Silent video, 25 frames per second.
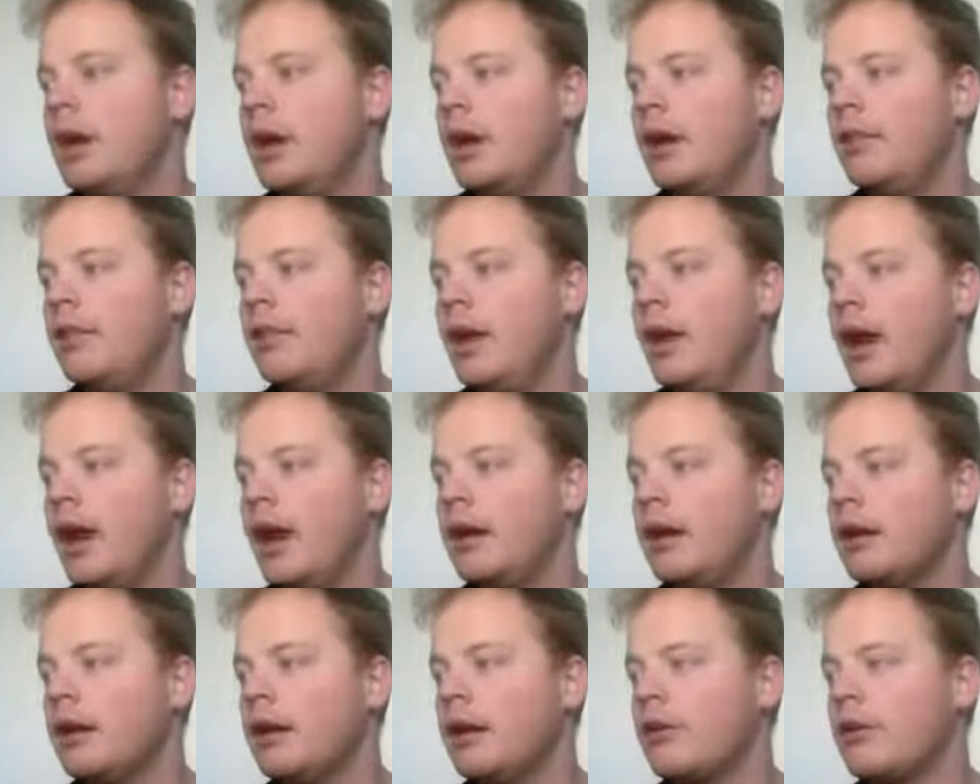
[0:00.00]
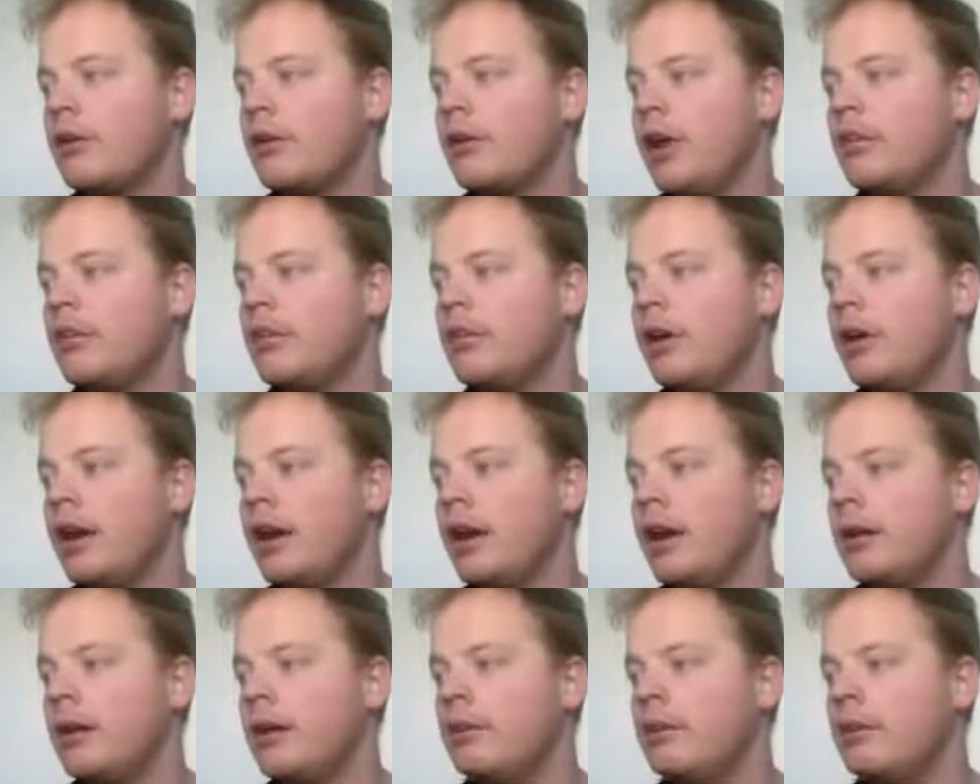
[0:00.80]
And that it creates
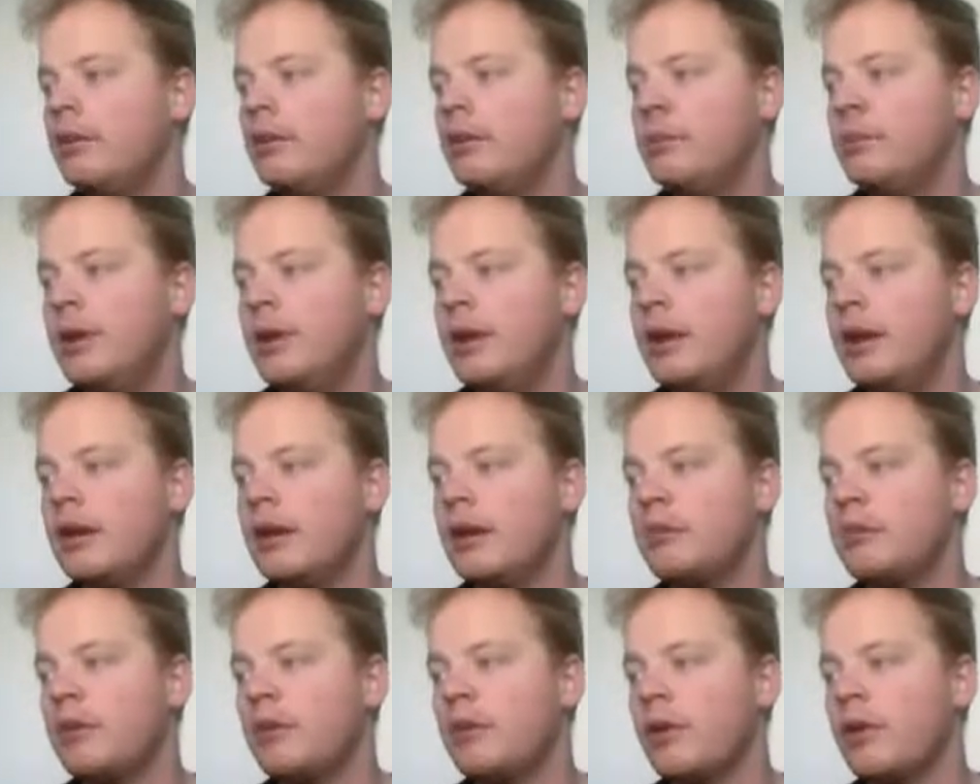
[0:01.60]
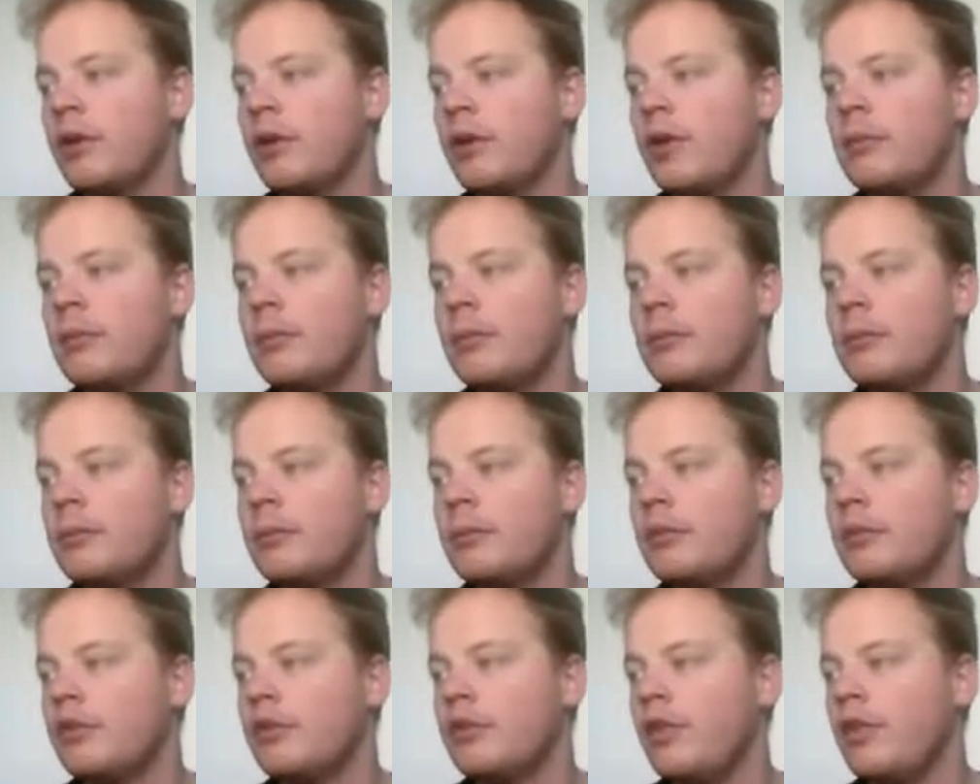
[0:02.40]
a new meeting for them.
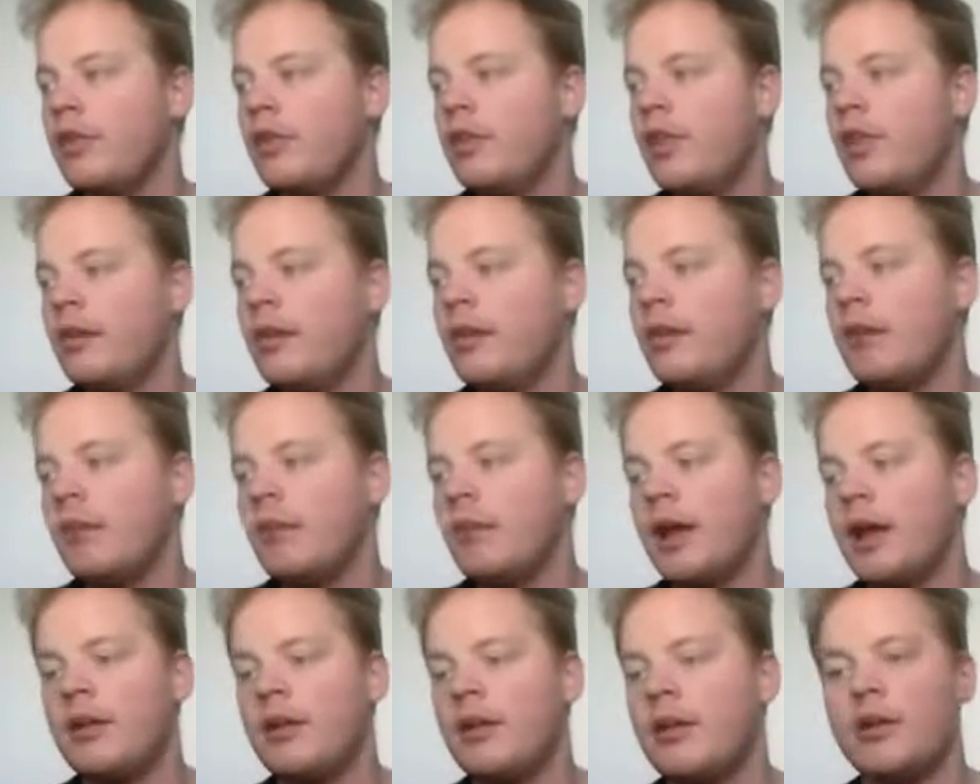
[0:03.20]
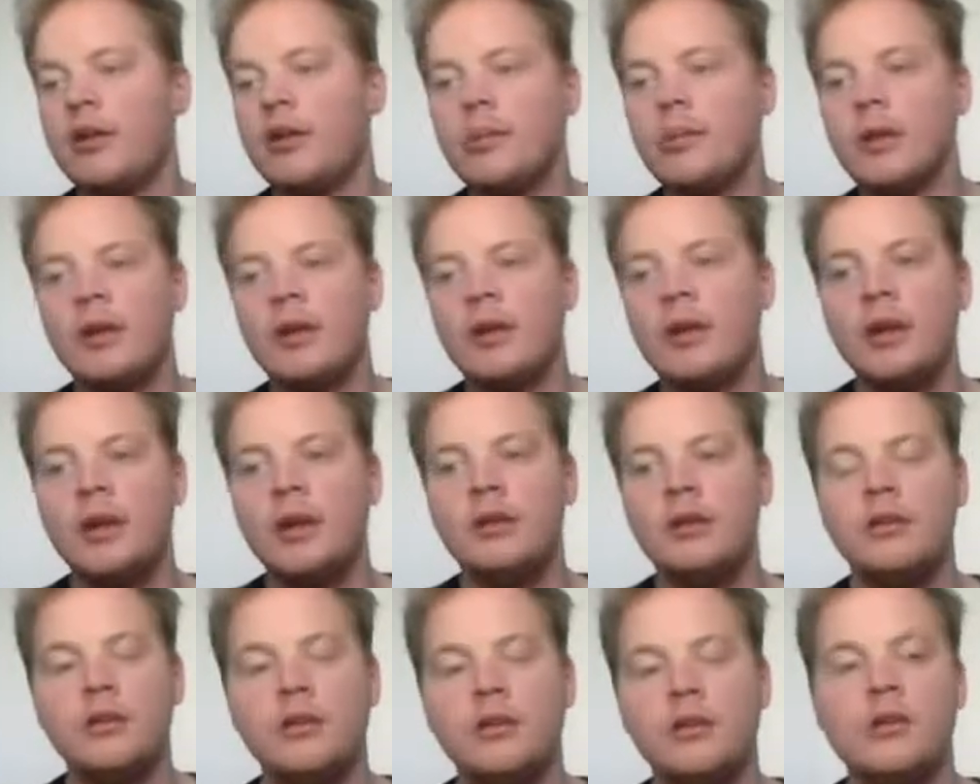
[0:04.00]
So then everybody has the
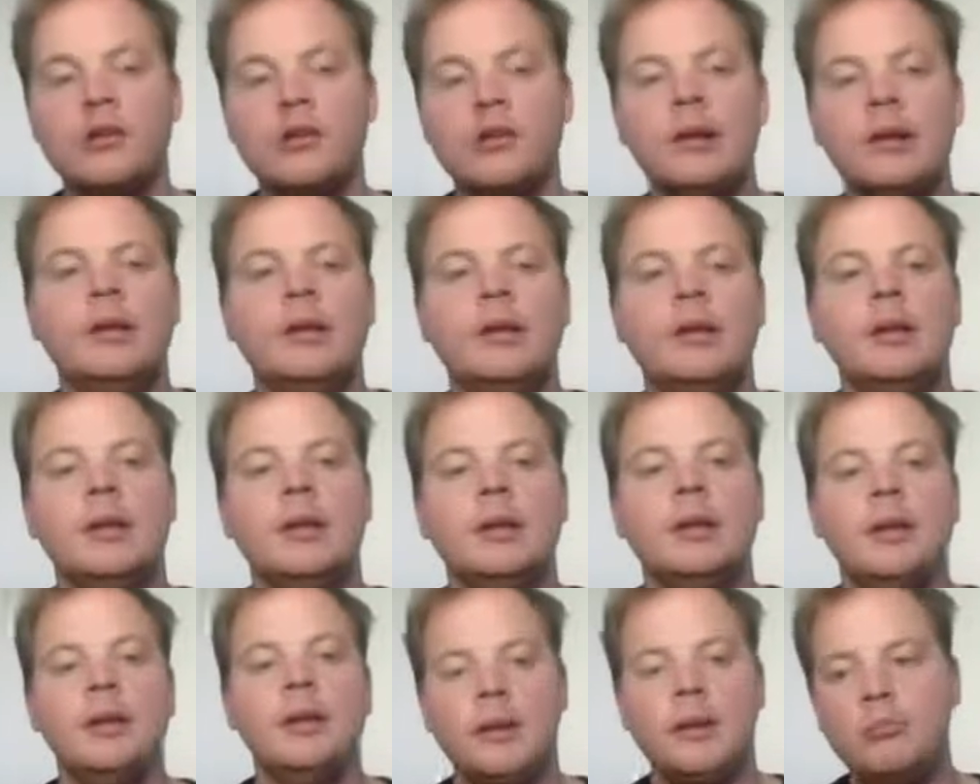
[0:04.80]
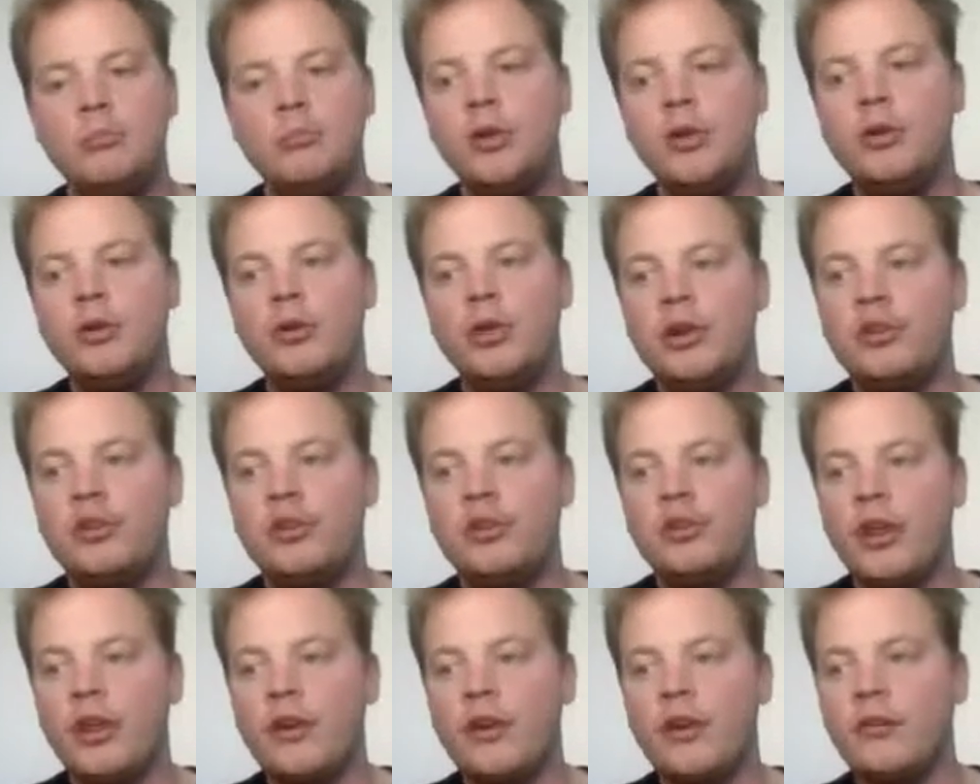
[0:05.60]
ability to mute
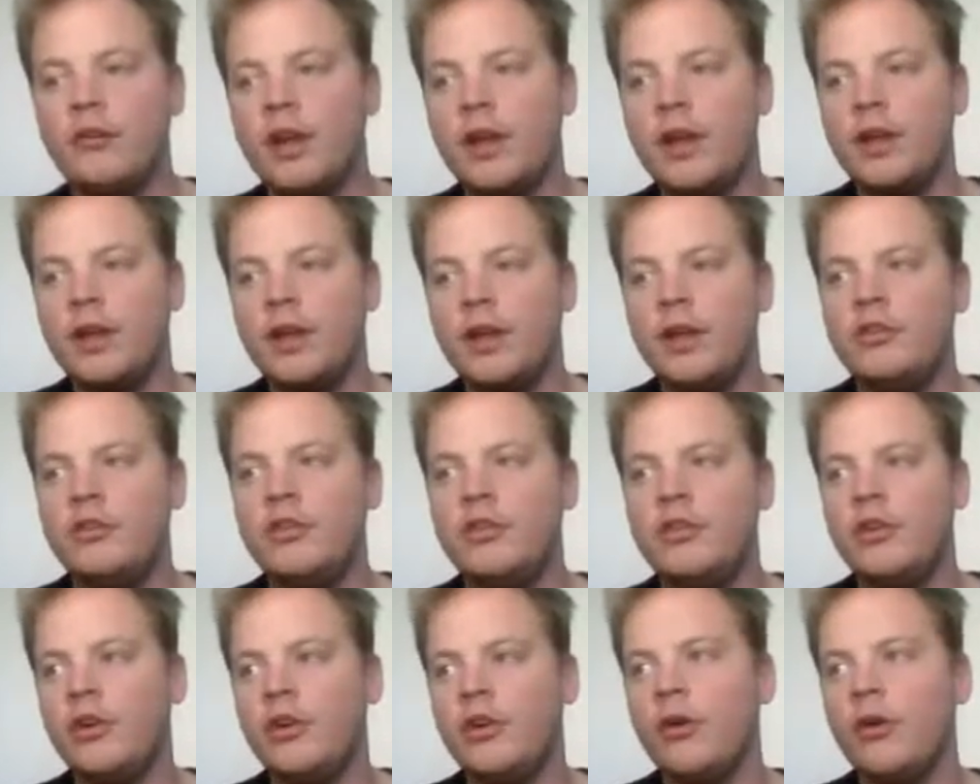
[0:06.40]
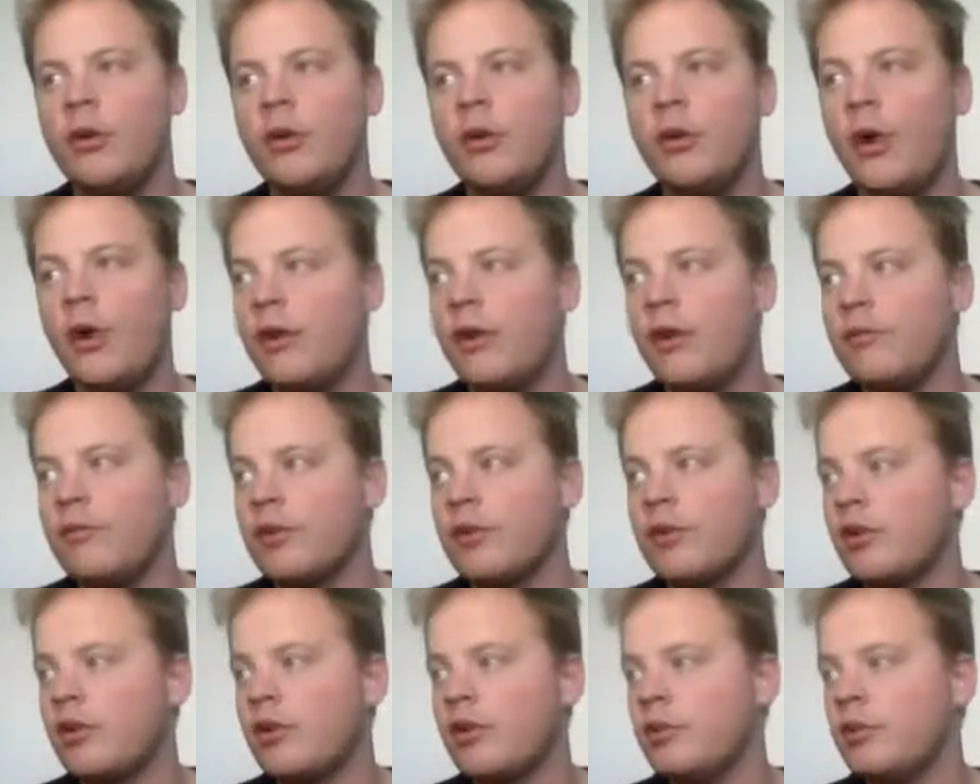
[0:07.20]
each other if they need to, or if
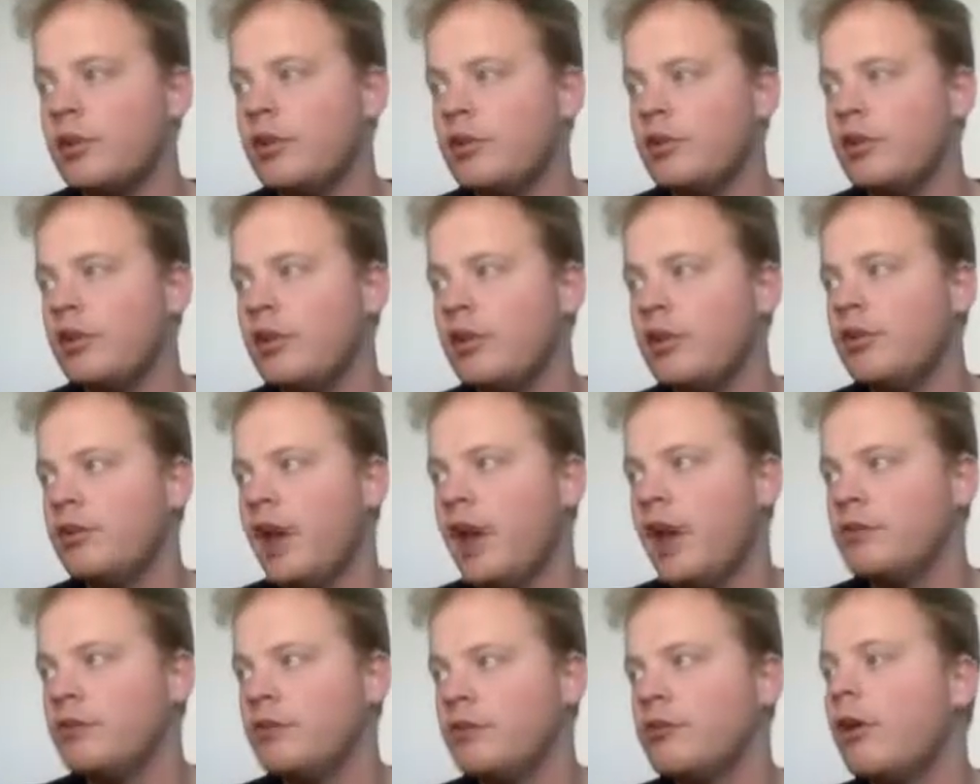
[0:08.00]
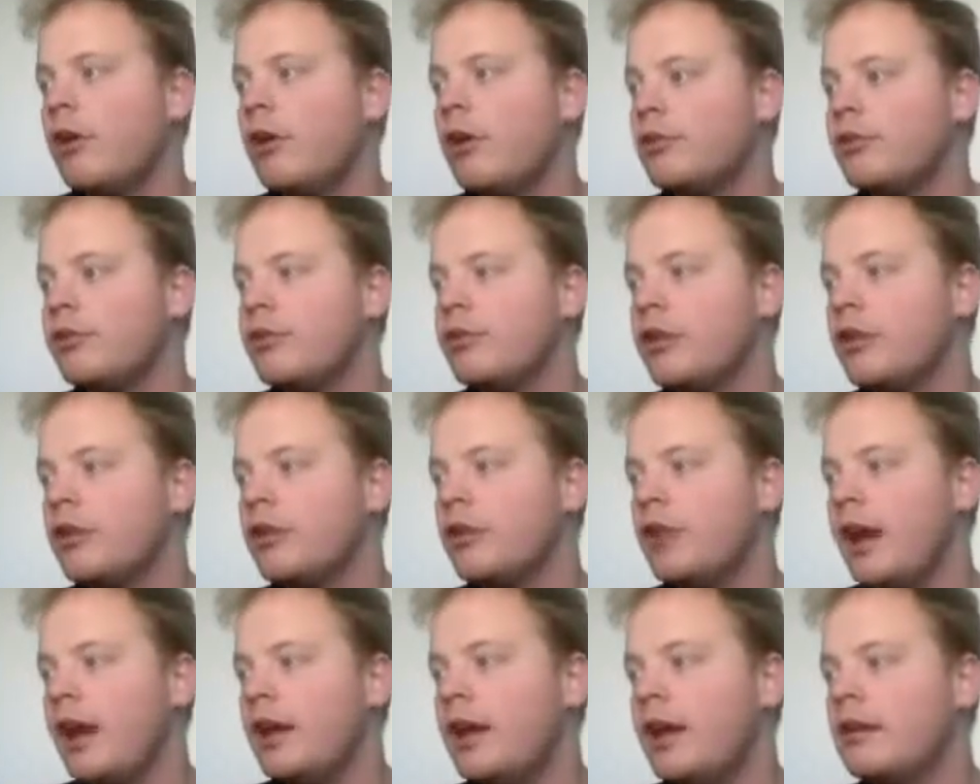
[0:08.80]
for some reason you can't show up
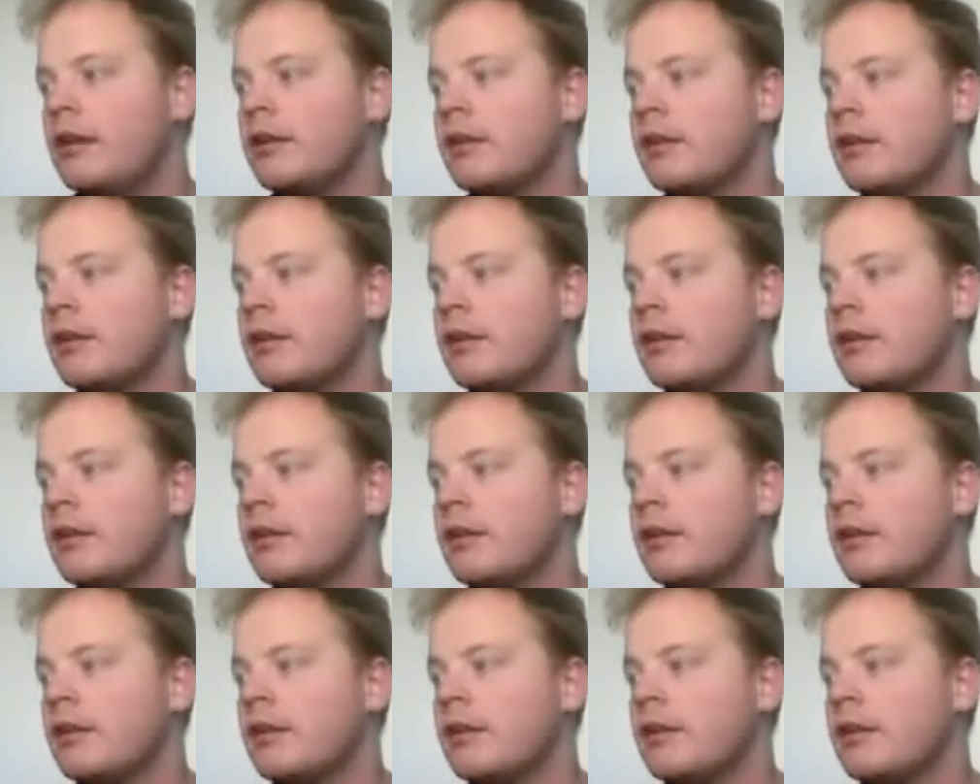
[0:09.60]
until late,